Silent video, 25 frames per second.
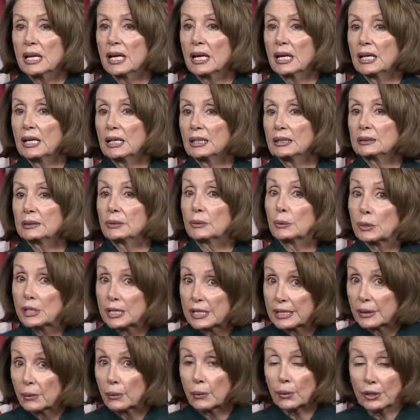
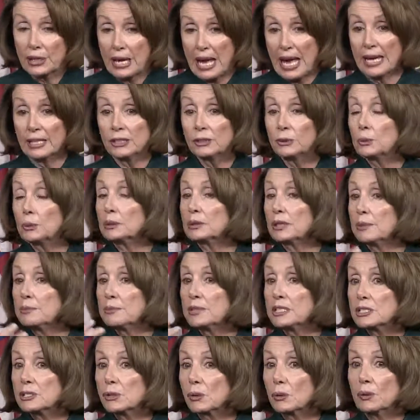or annual
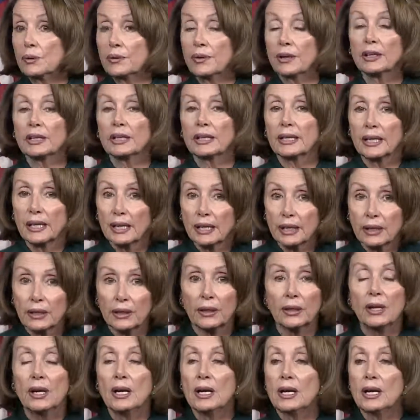limits on their care.